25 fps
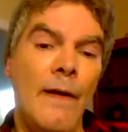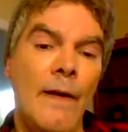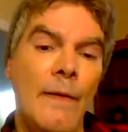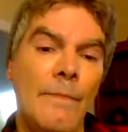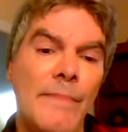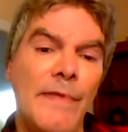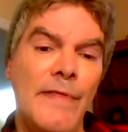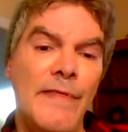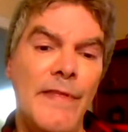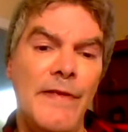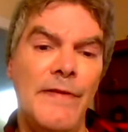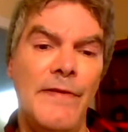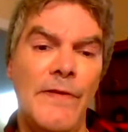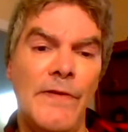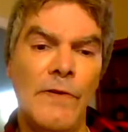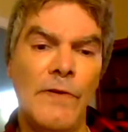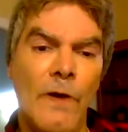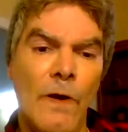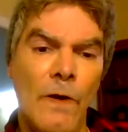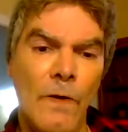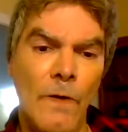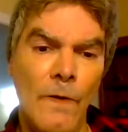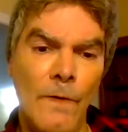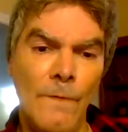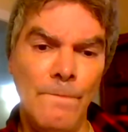But this is
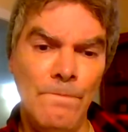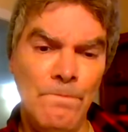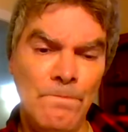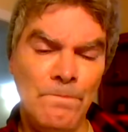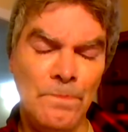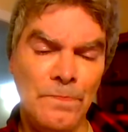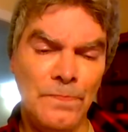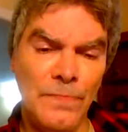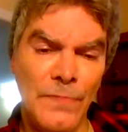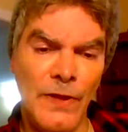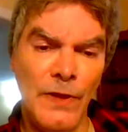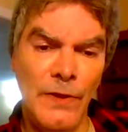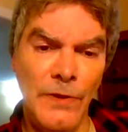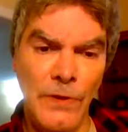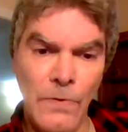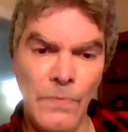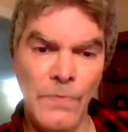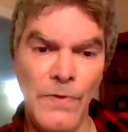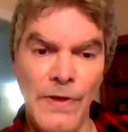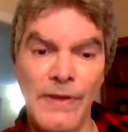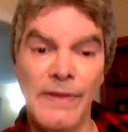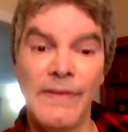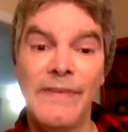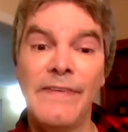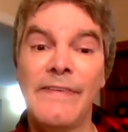called
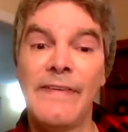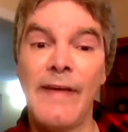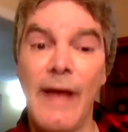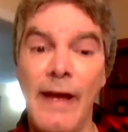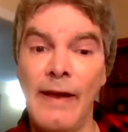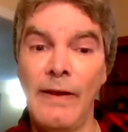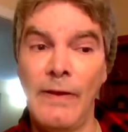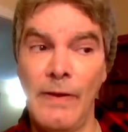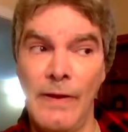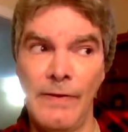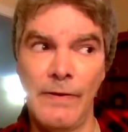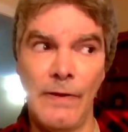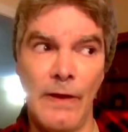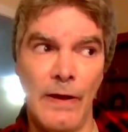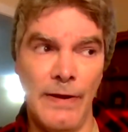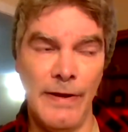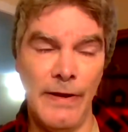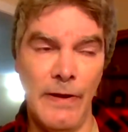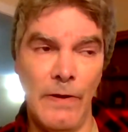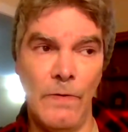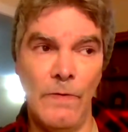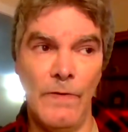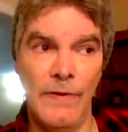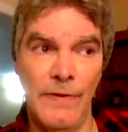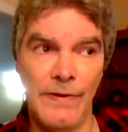using silent
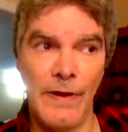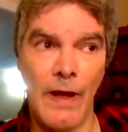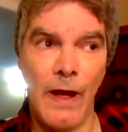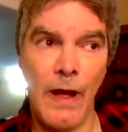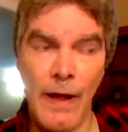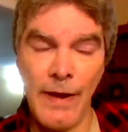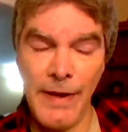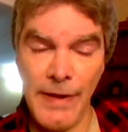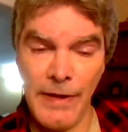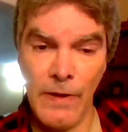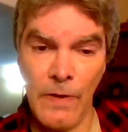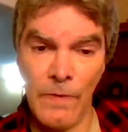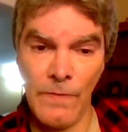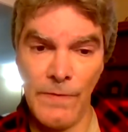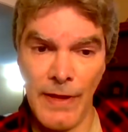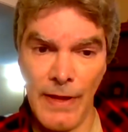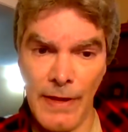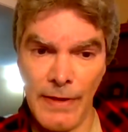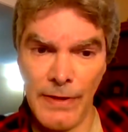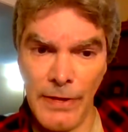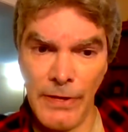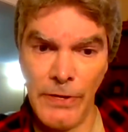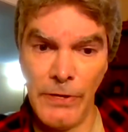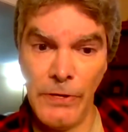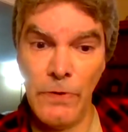audio. It's audio
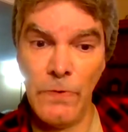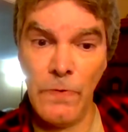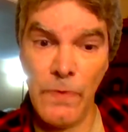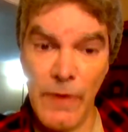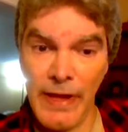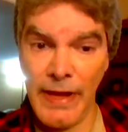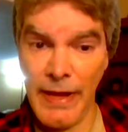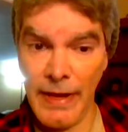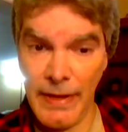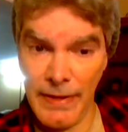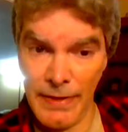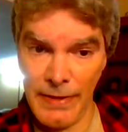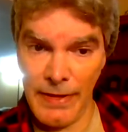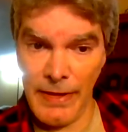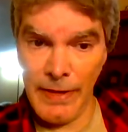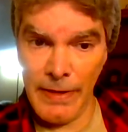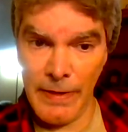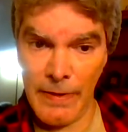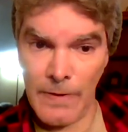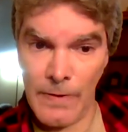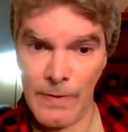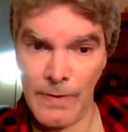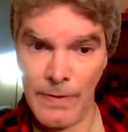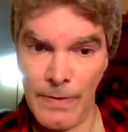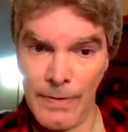that you can't
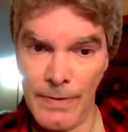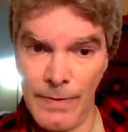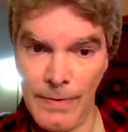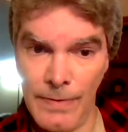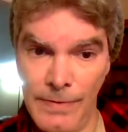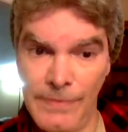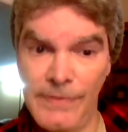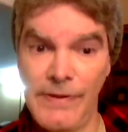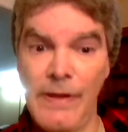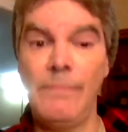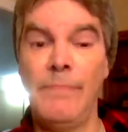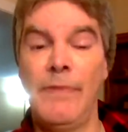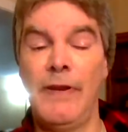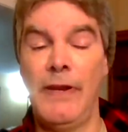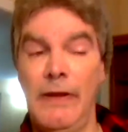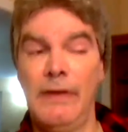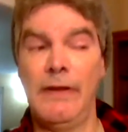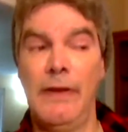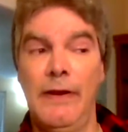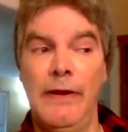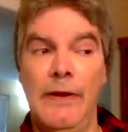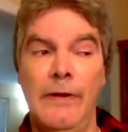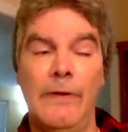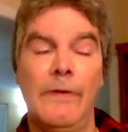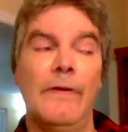hear. Somebody can
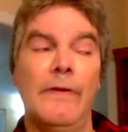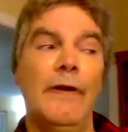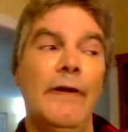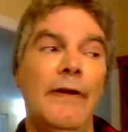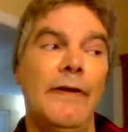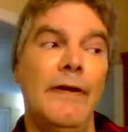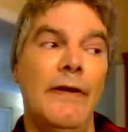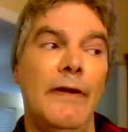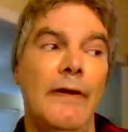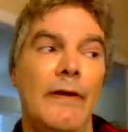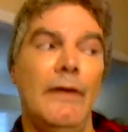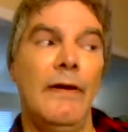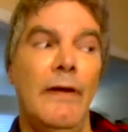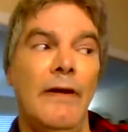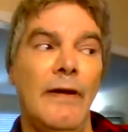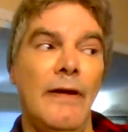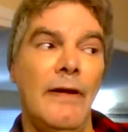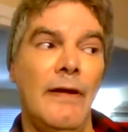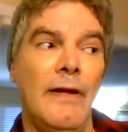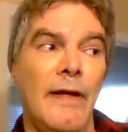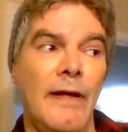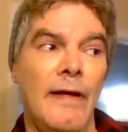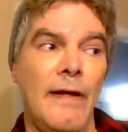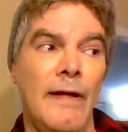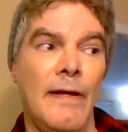hear it.
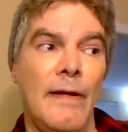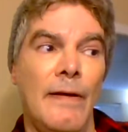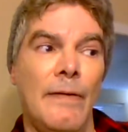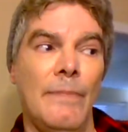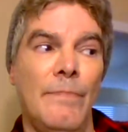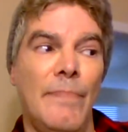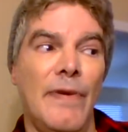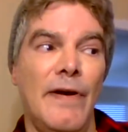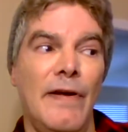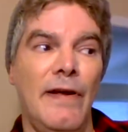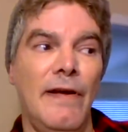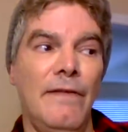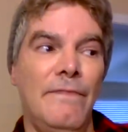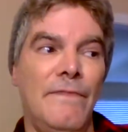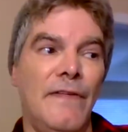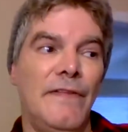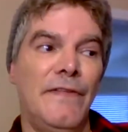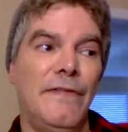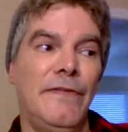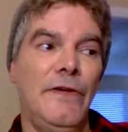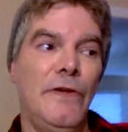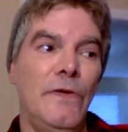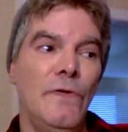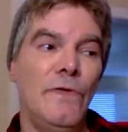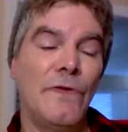But if it's
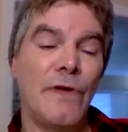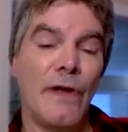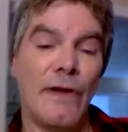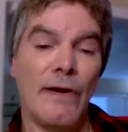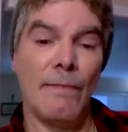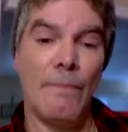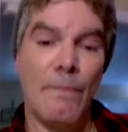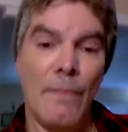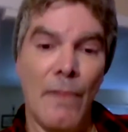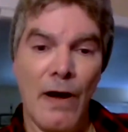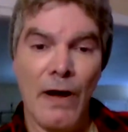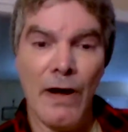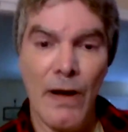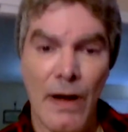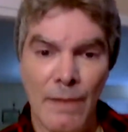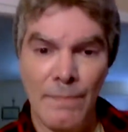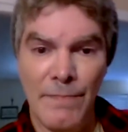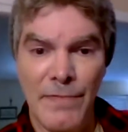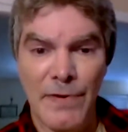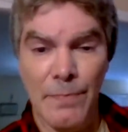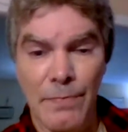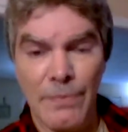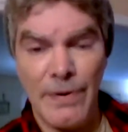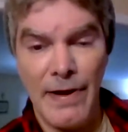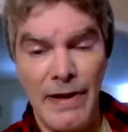used on a mob
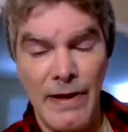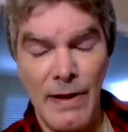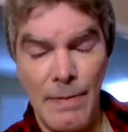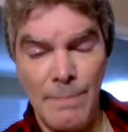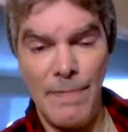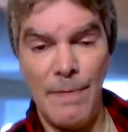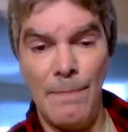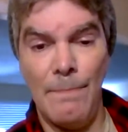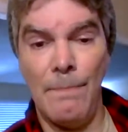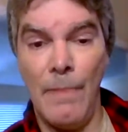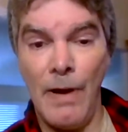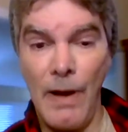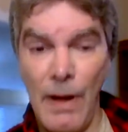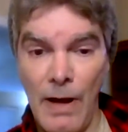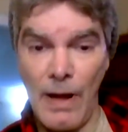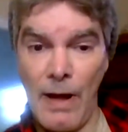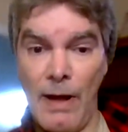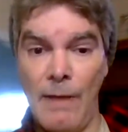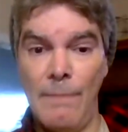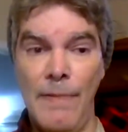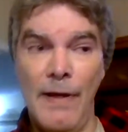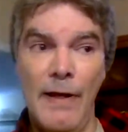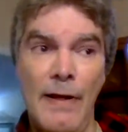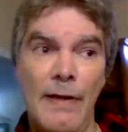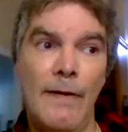to break up a
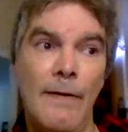mob,